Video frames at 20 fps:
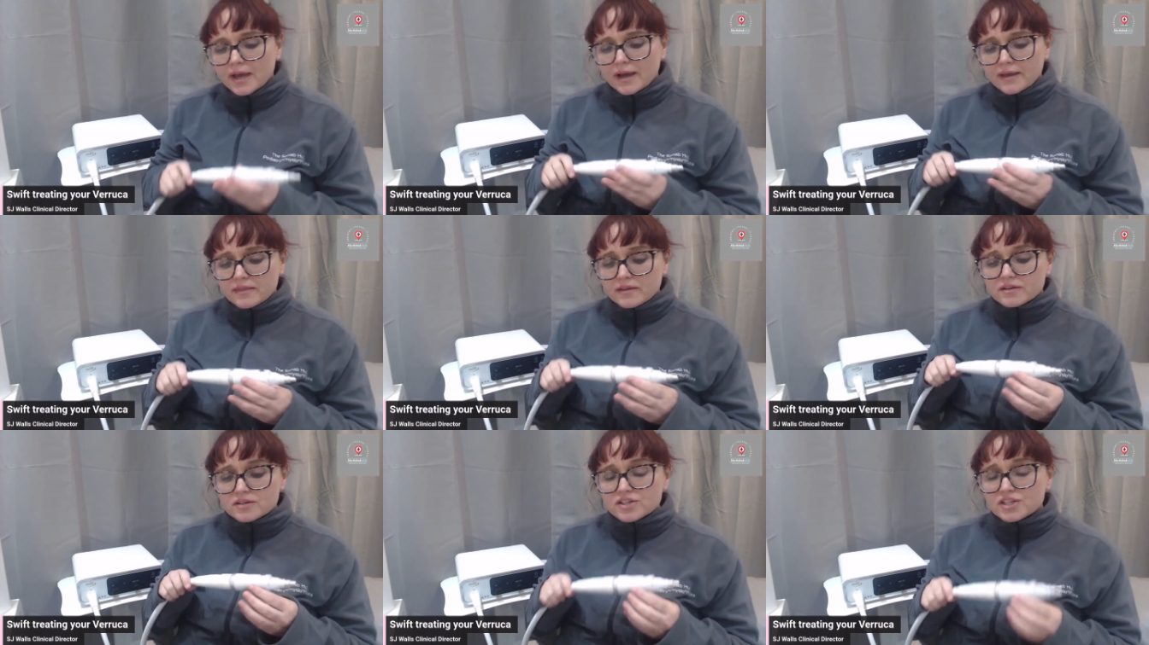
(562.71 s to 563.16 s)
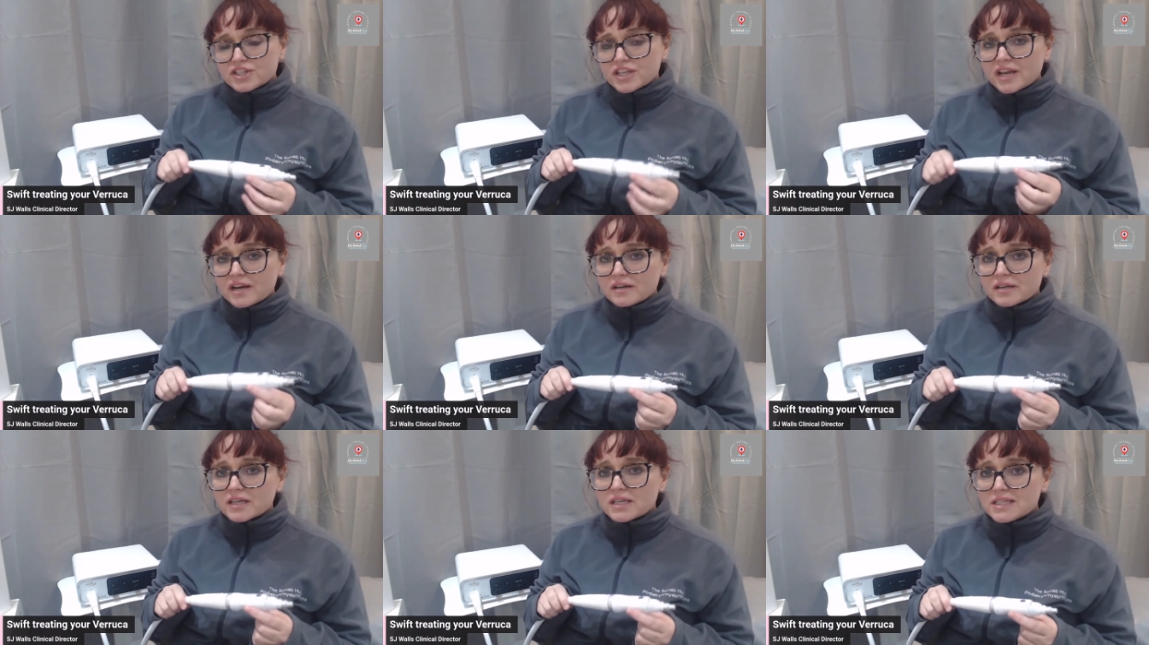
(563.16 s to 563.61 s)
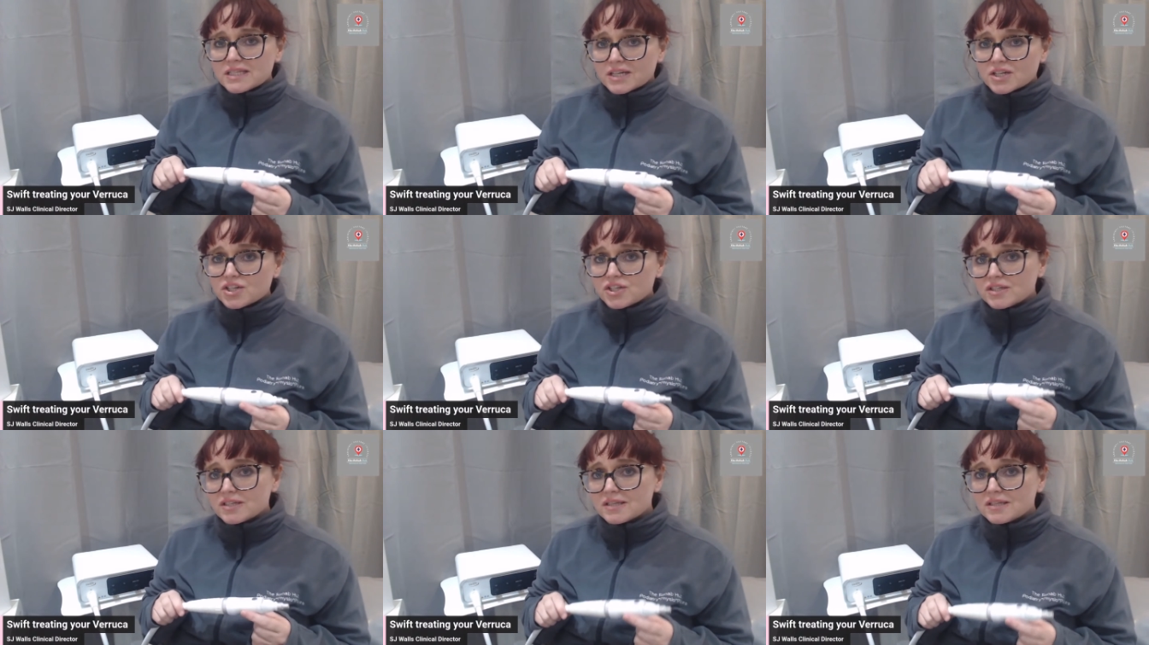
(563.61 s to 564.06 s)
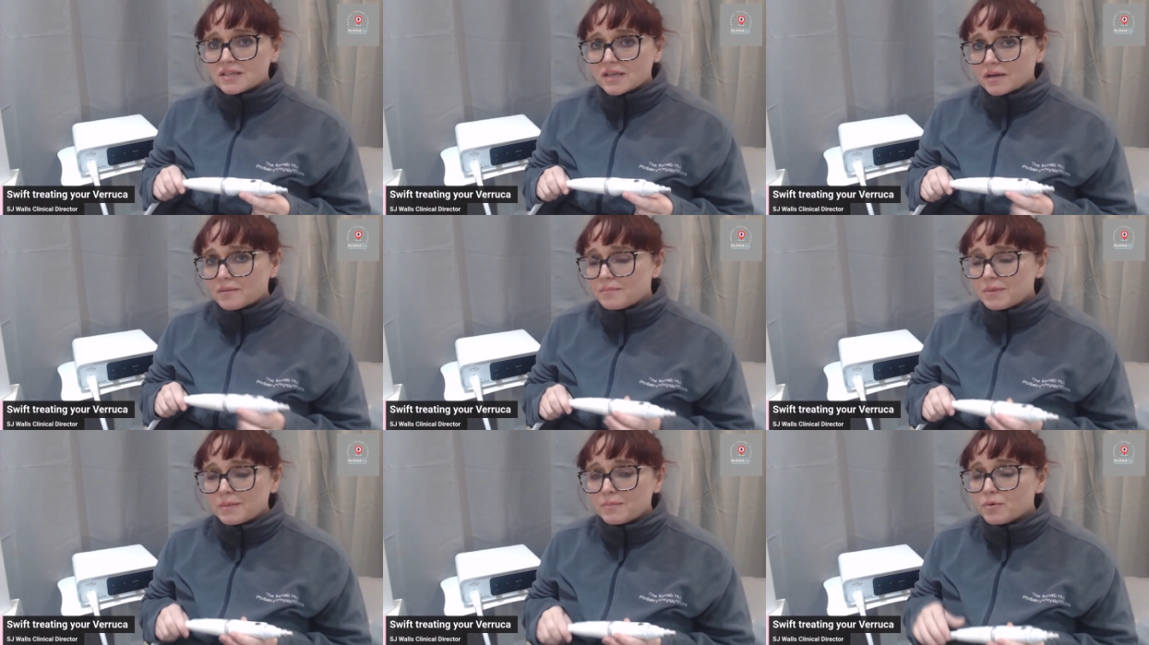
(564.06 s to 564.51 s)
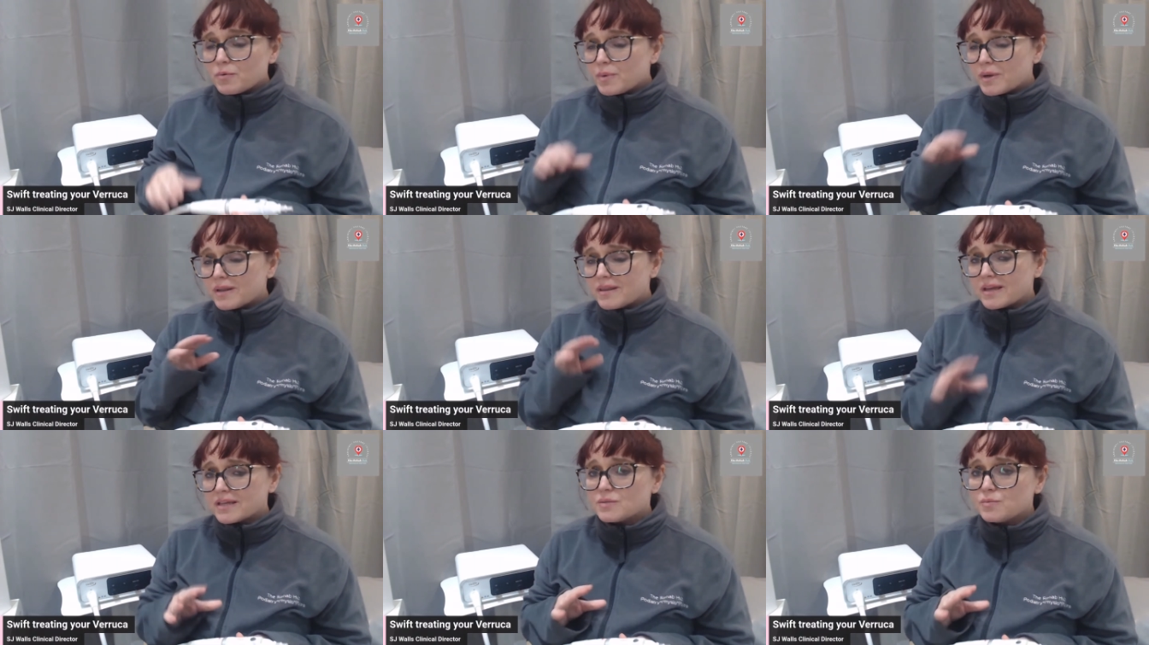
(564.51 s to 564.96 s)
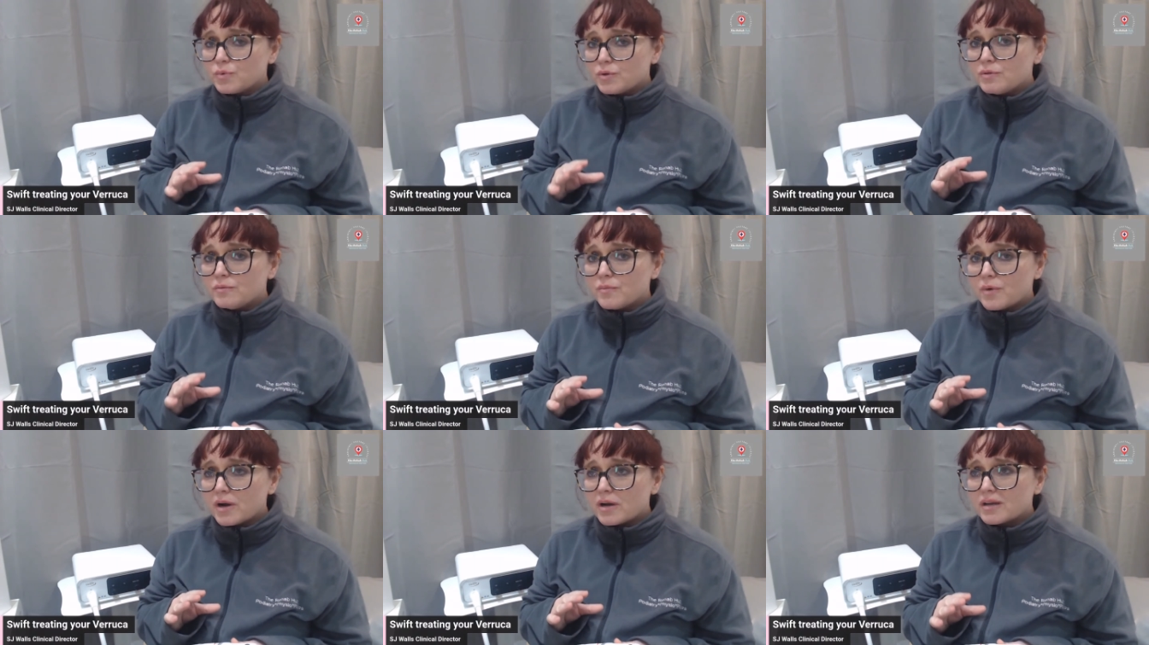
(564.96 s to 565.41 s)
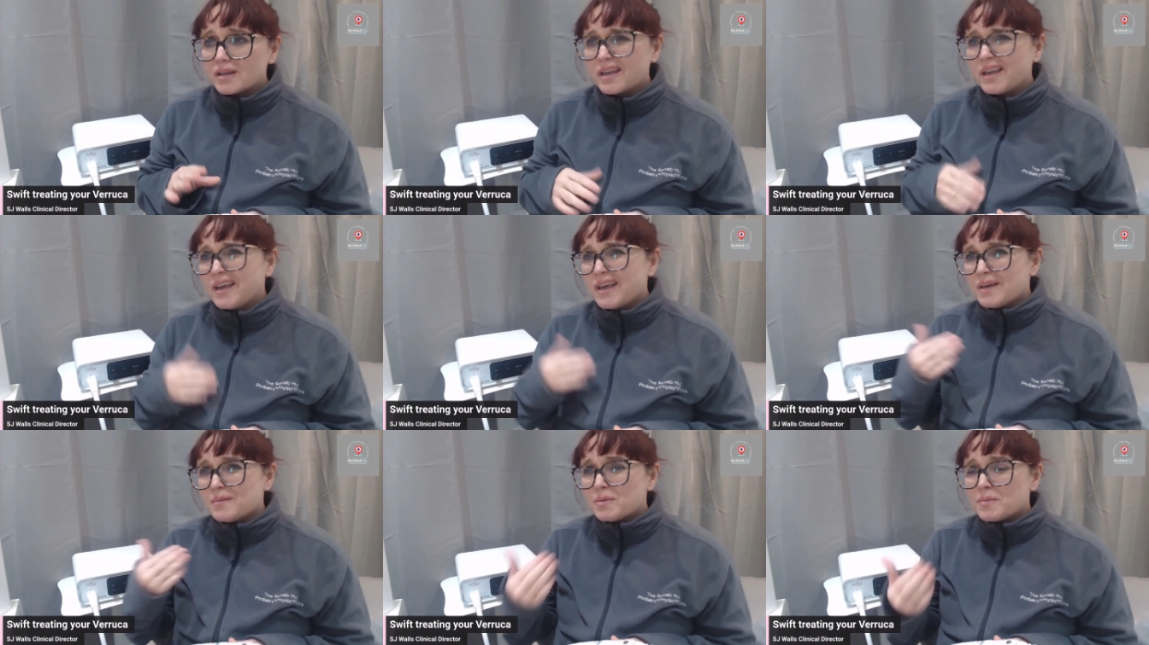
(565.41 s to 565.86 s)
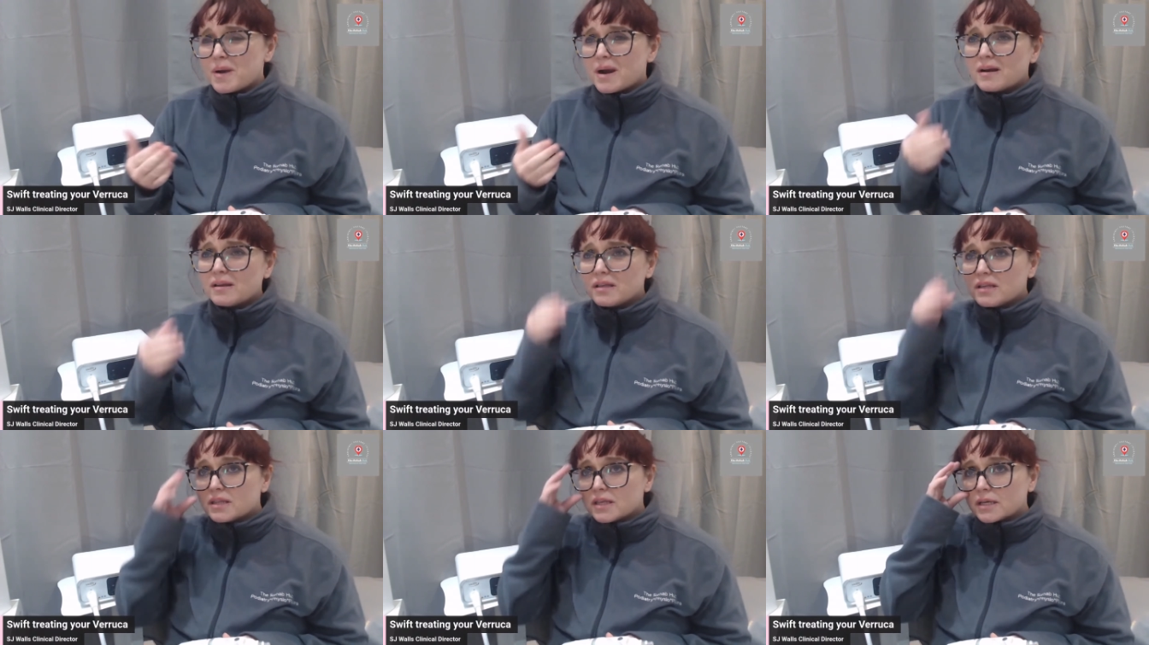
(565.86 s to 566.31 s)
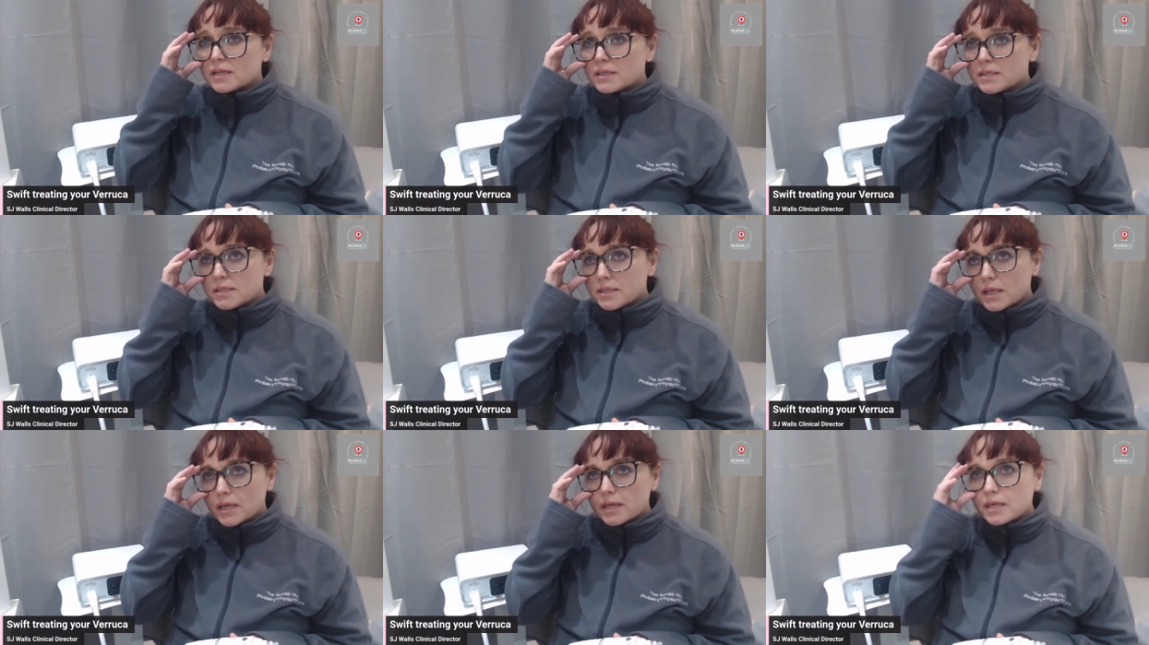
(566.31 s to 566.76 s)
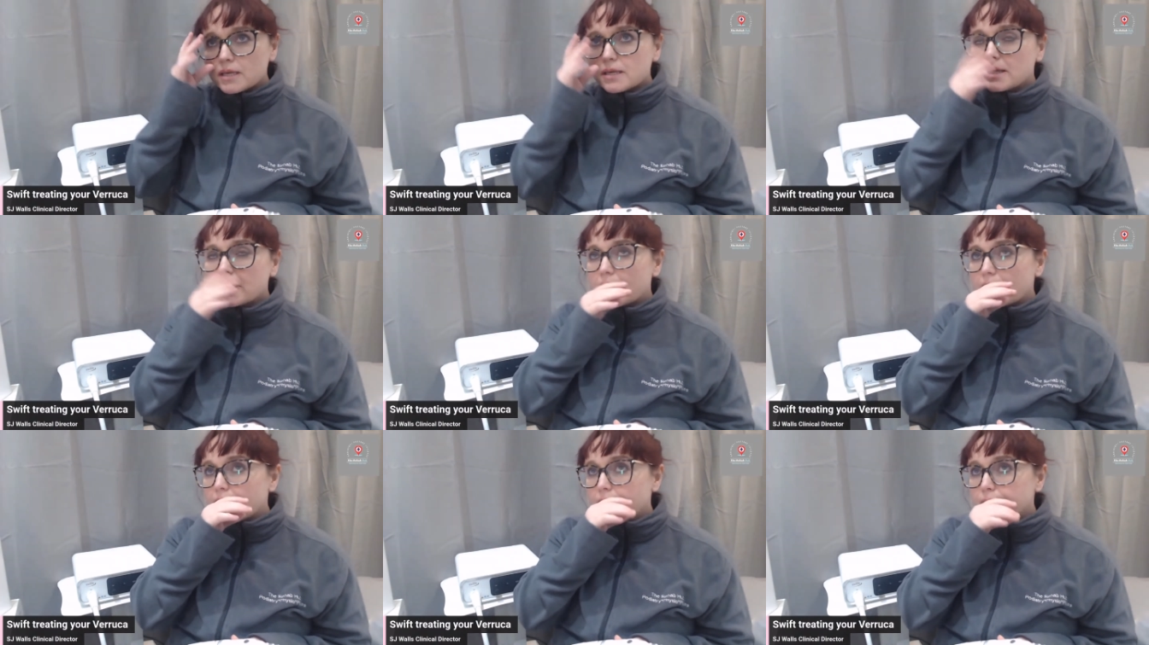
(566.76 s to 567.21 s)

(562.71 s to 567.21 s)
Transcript: And there's certain conditions in certain people where this wouldn't work, primarily things like